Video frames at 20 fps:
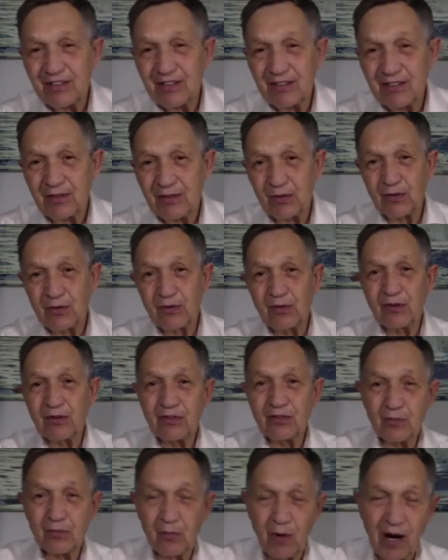who is
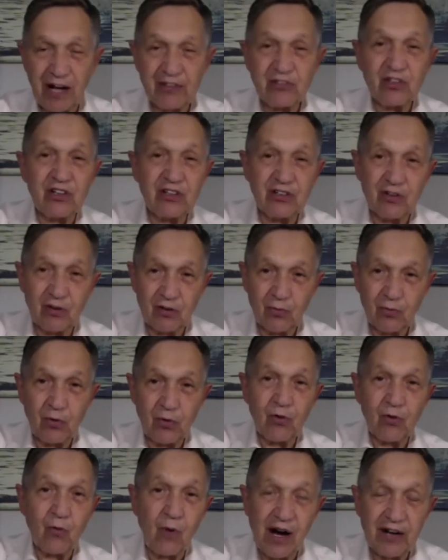watching or will
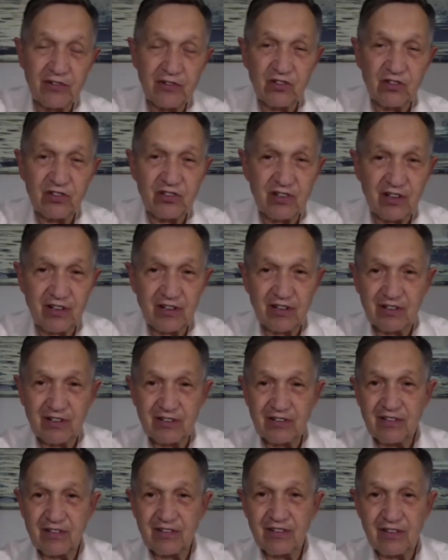watch
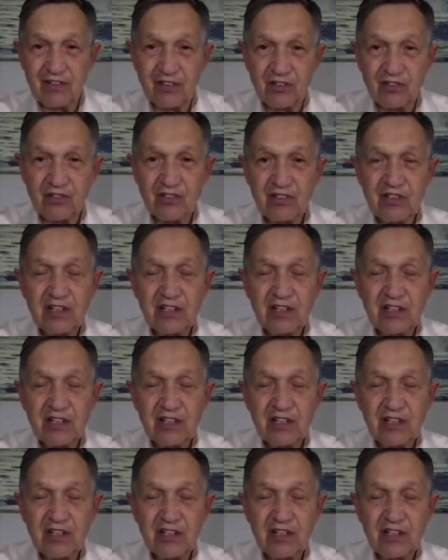this,